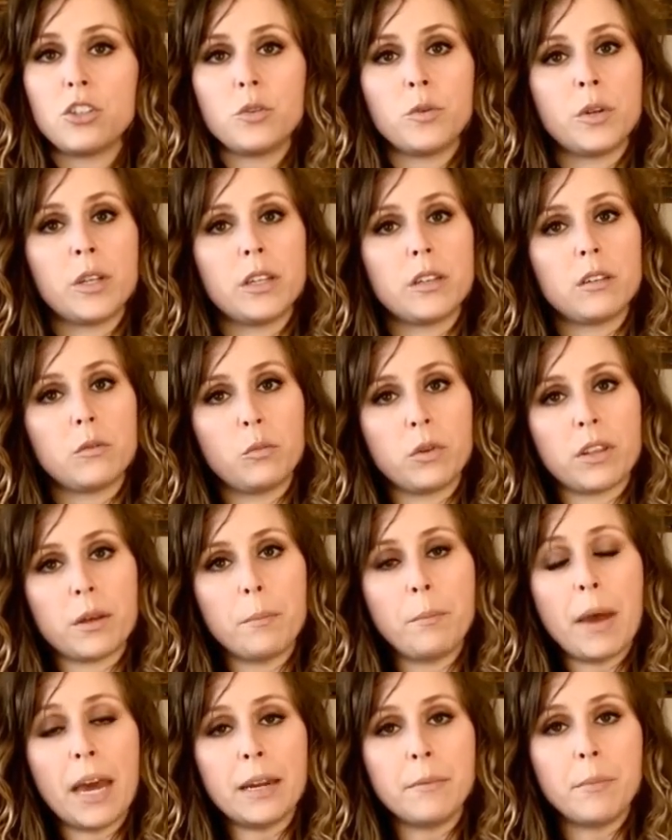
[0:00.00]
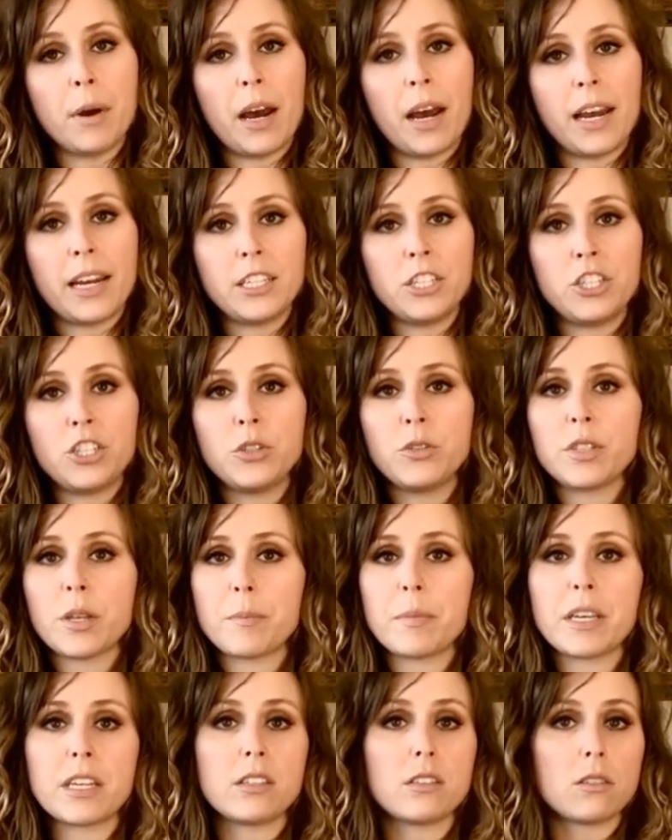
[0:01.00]
Do it with a bed behind you,
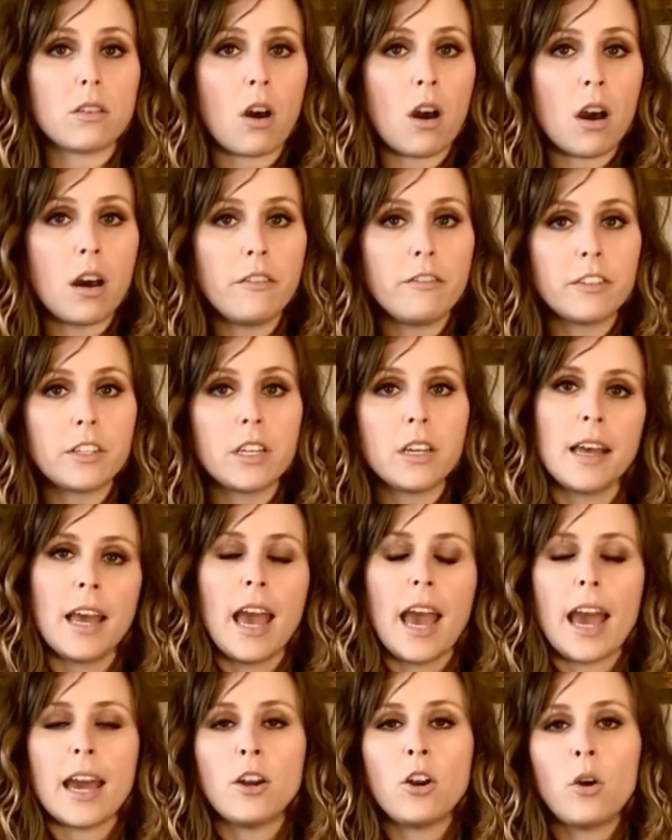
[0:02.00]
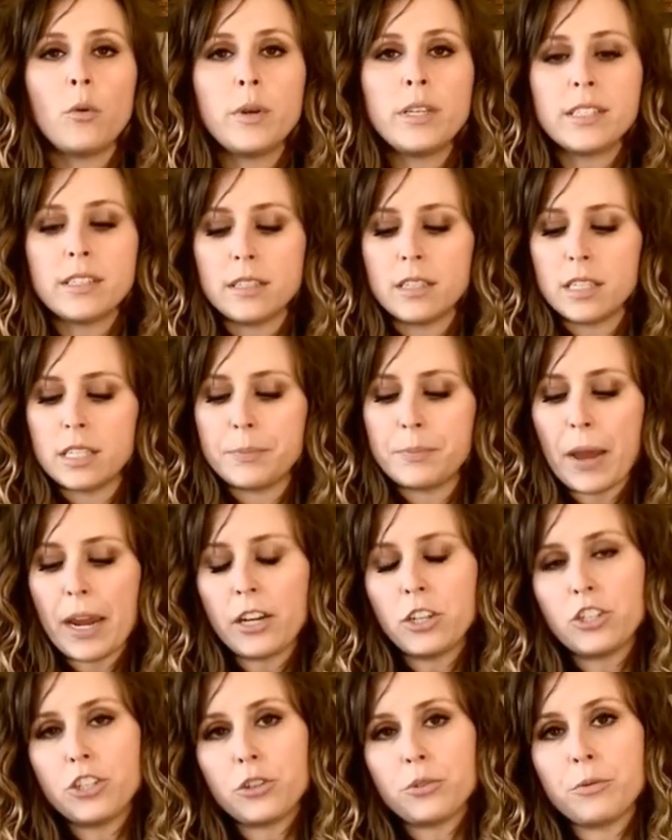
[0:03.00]
something soft. And always
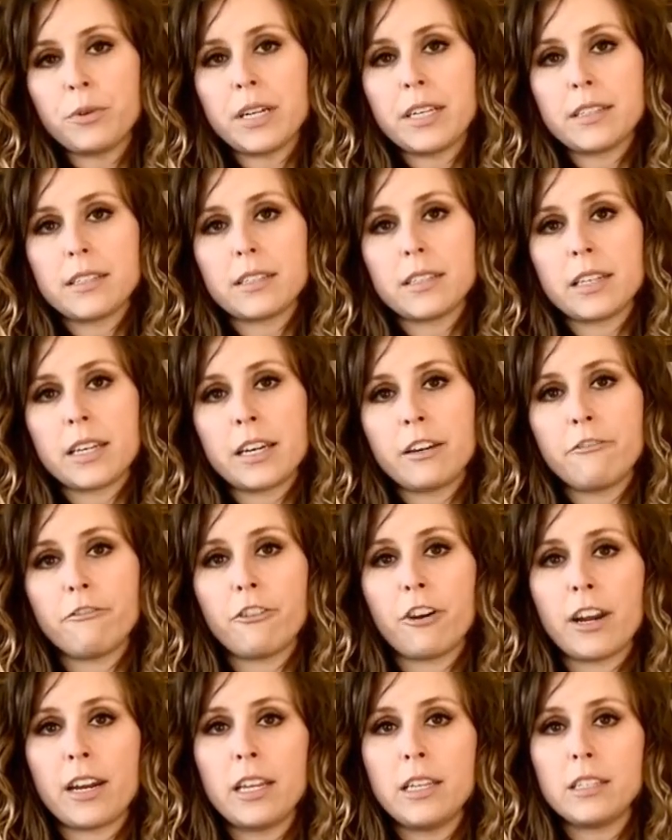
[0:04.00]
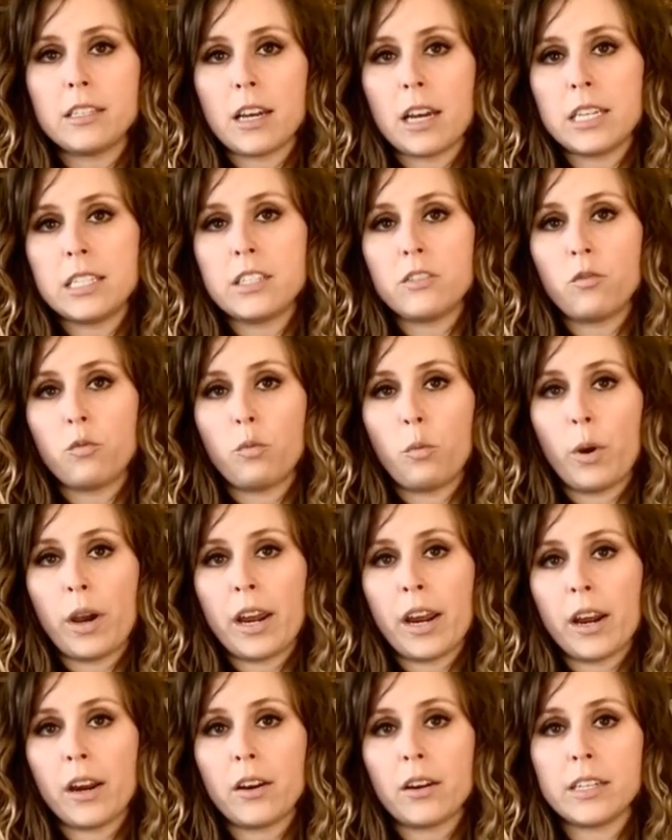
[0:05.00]
inspect your ring sling for any signs of
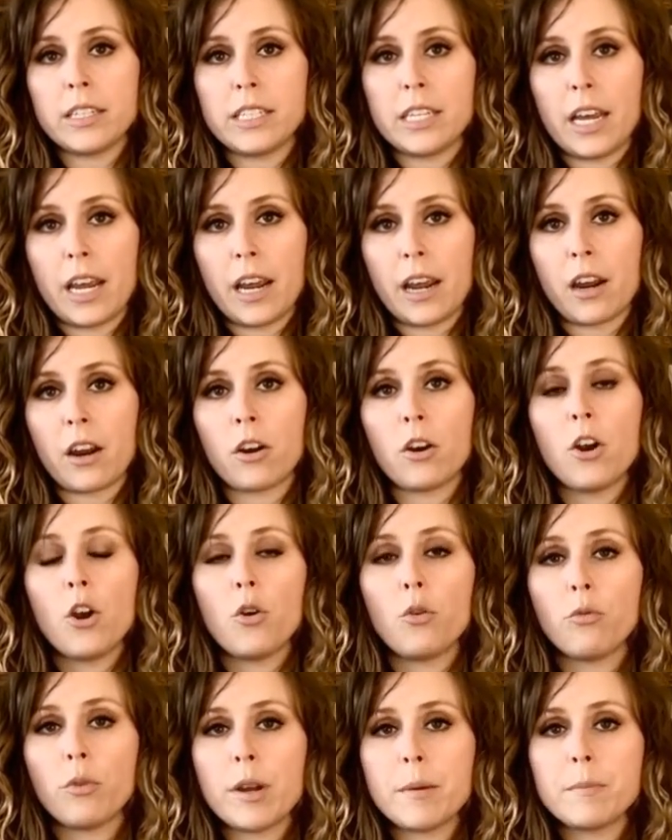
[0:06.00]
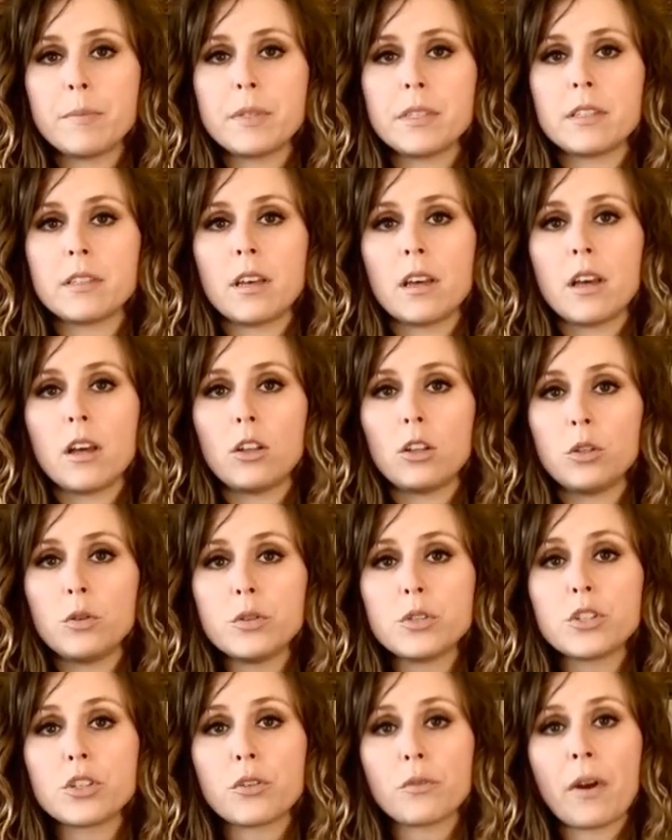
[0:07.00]
wear and tear, rips,
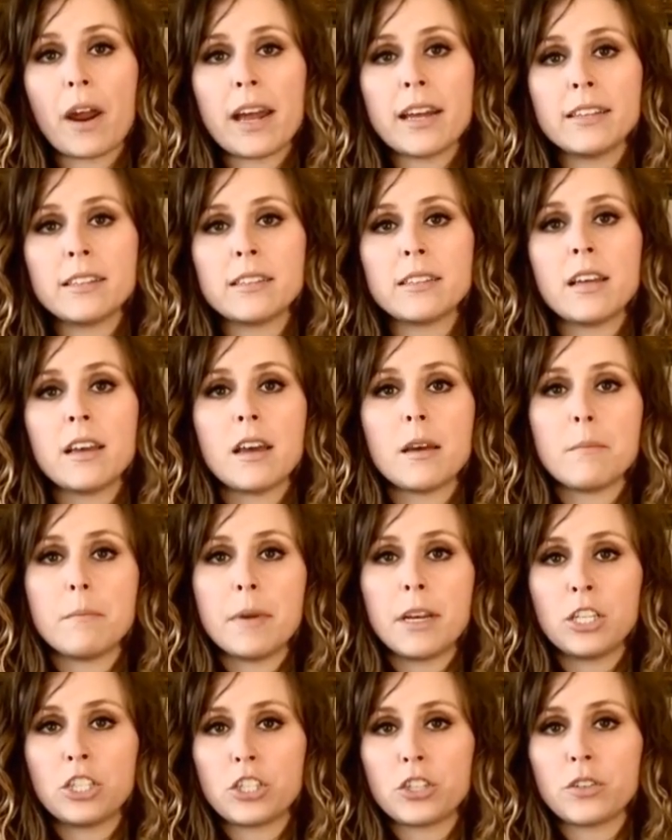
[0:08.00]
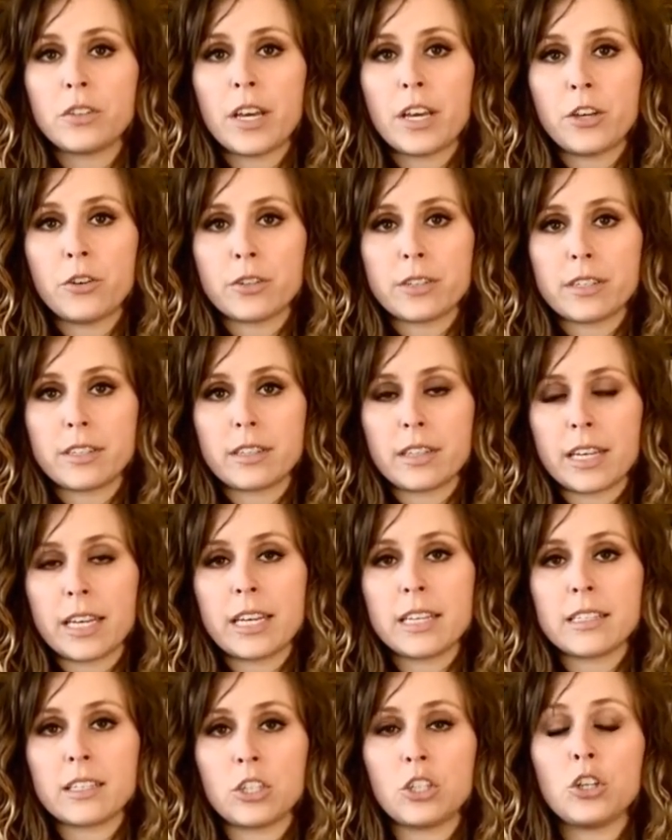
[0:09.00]
loose threads. Make sure that your sling
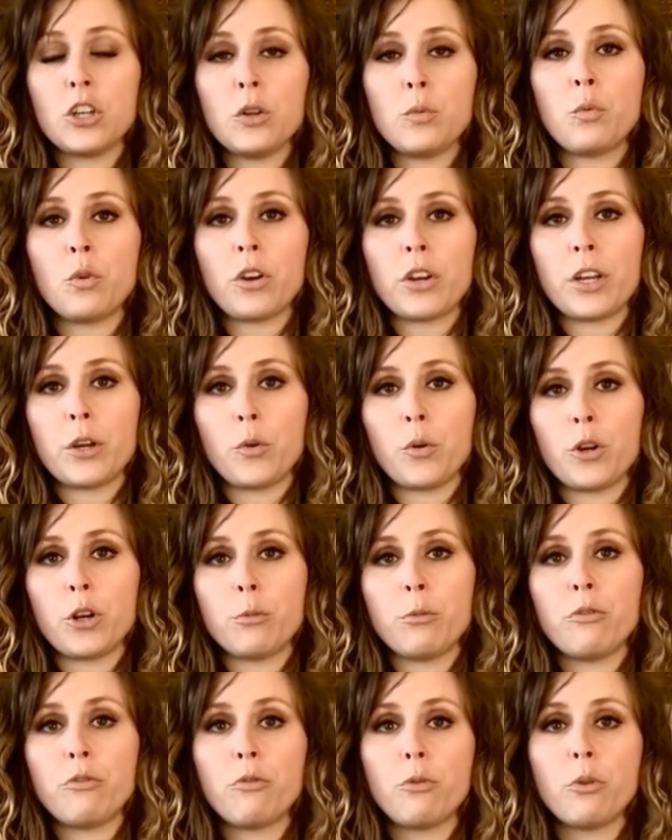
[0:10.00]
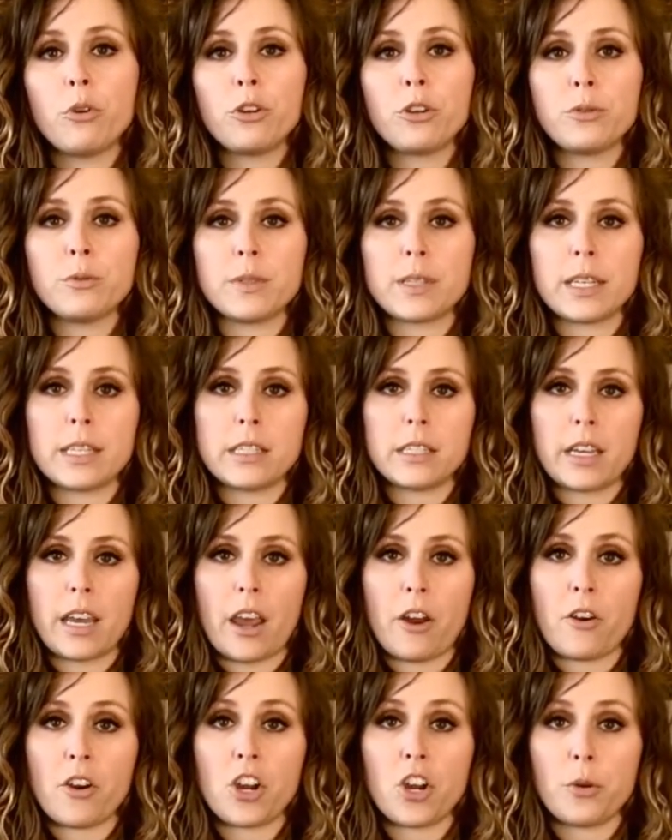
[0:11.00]
is in good working order before using it to
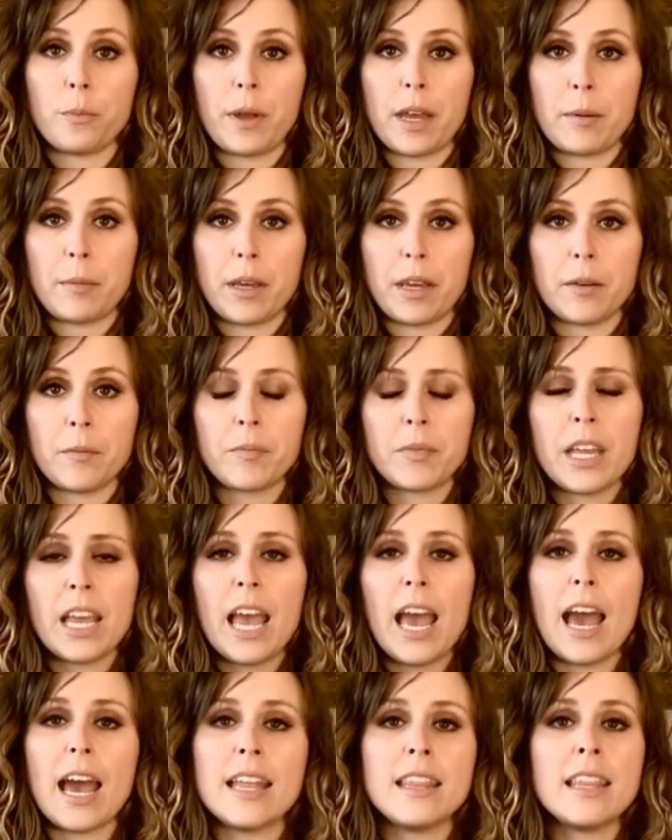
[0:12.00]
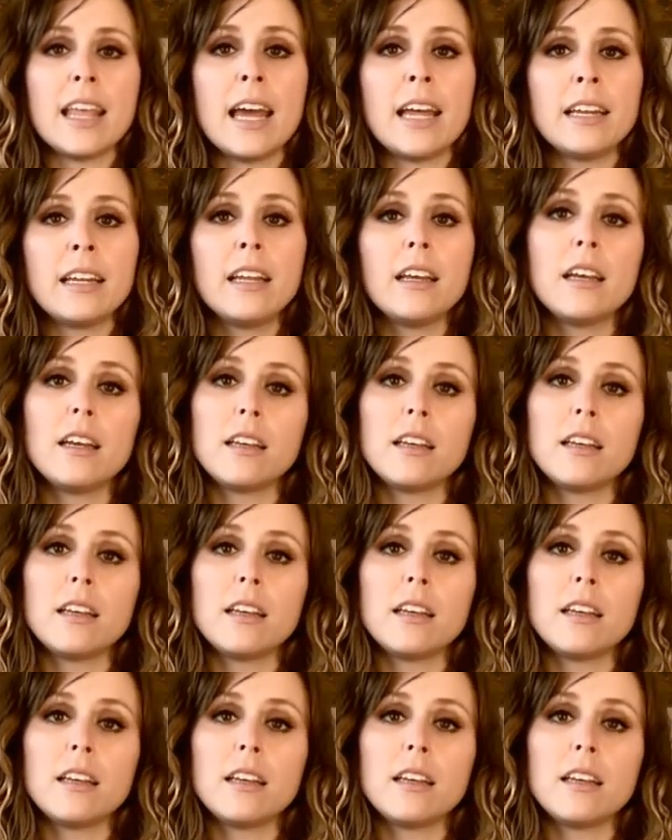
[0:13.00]
carry your baby. And then,